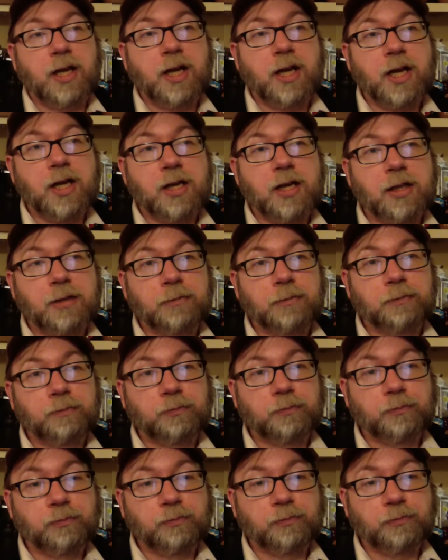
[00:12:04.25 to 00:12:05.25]
Find
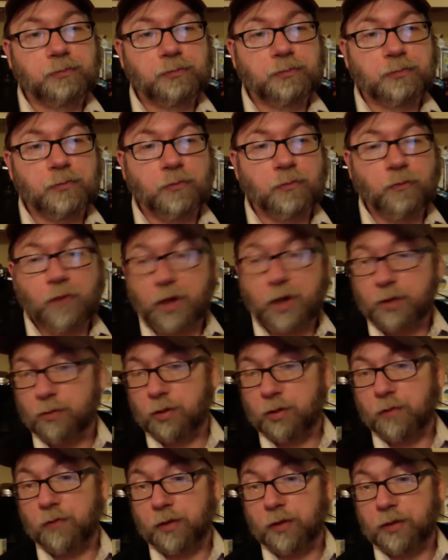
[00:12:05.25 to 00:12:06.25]
your
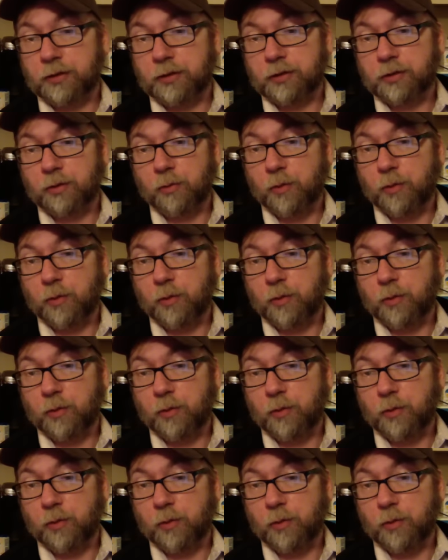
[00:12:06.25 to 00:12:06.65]
inner voice,